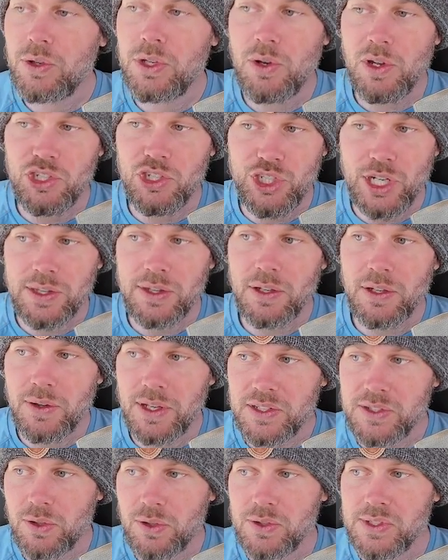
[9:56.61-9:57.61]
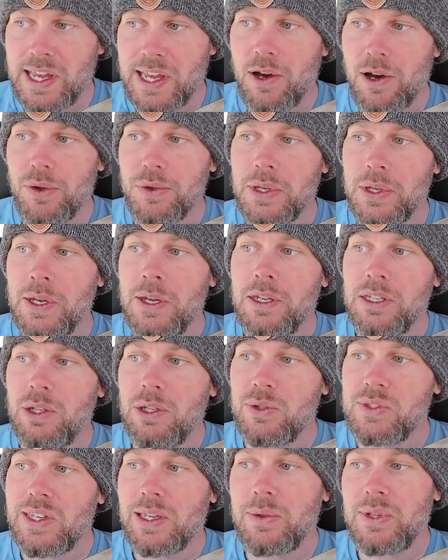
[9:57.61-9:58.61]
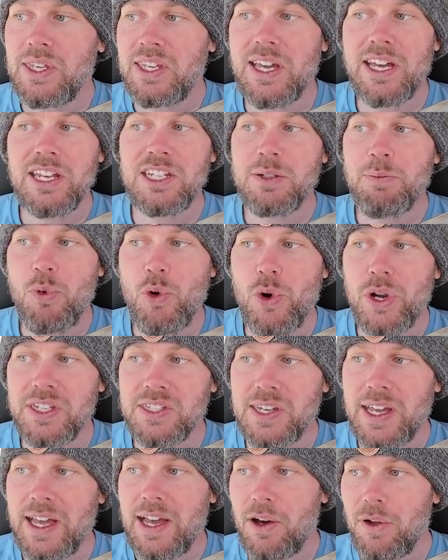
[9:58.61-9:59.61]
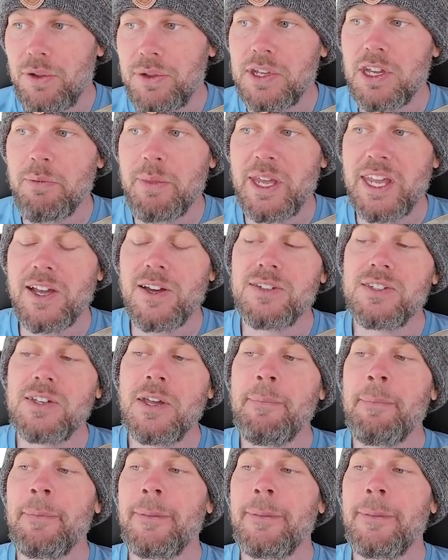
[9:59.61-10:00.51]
You can check the cluster's health using the endpoint health command.